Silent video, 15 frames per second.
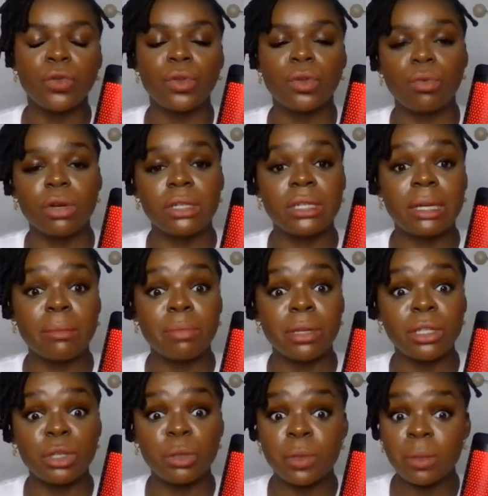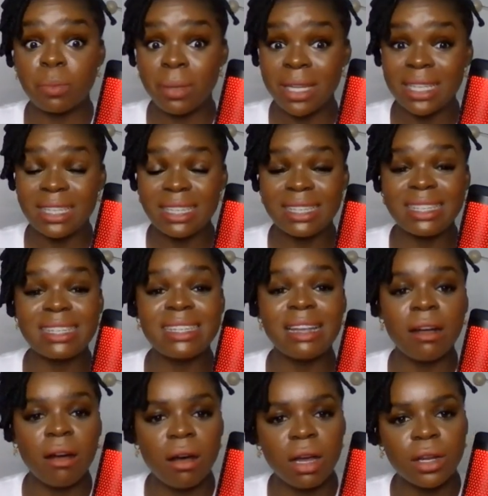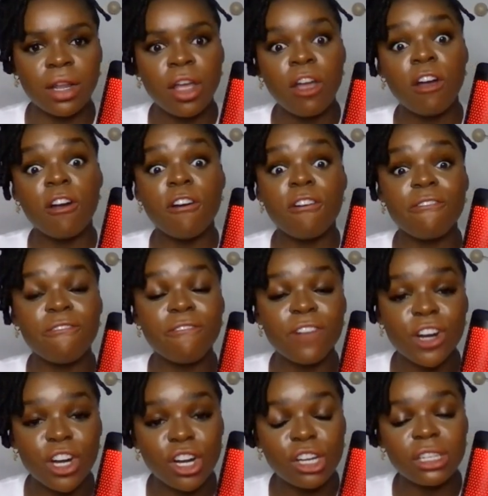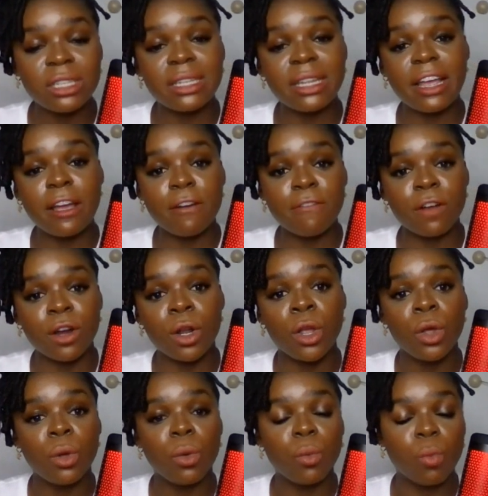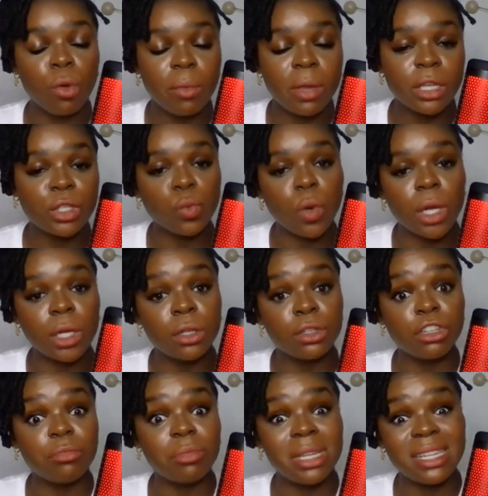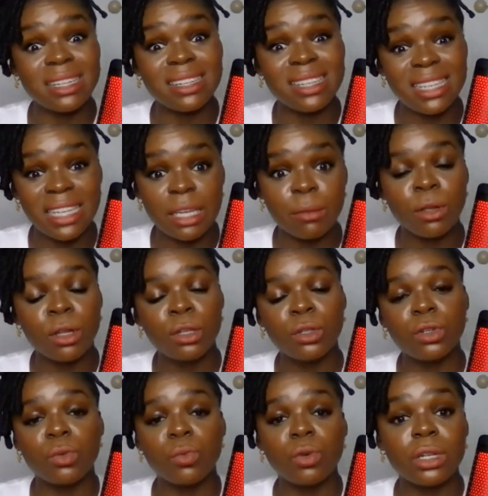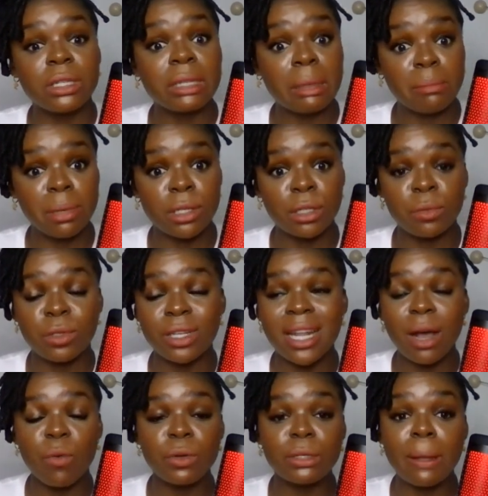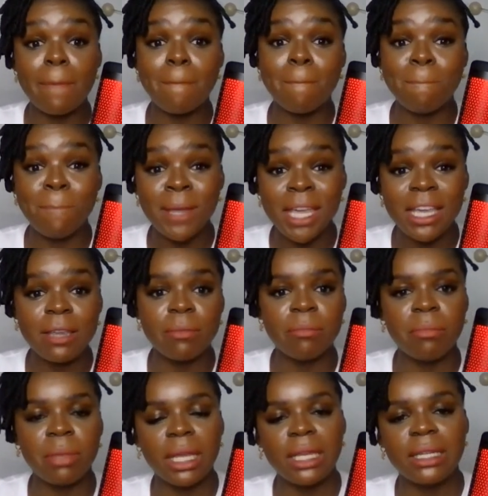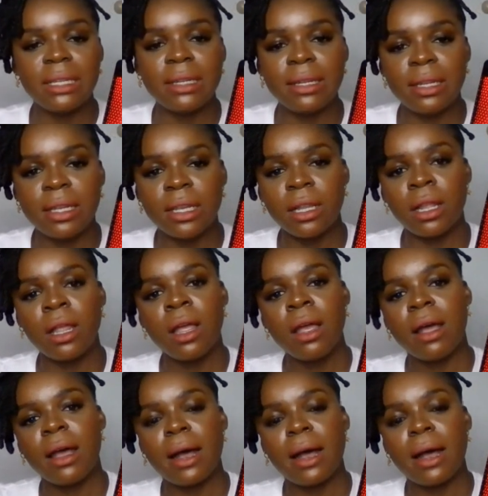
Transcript: to the World Championships, placing second, her first ever women's 100-meter team to the World Championships. So that was a big deal